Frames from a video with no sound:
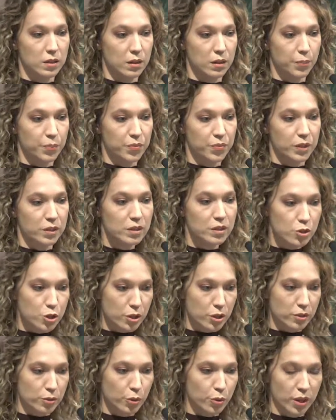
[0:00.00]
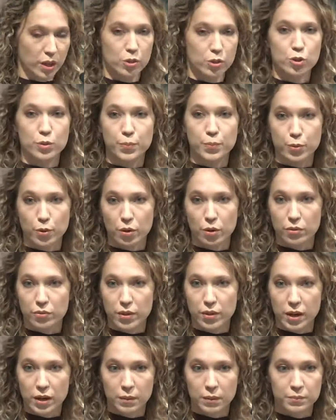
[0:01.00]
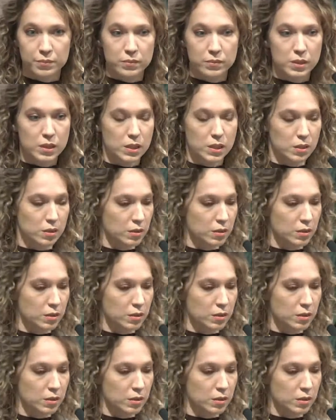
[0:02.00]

the teacher education programs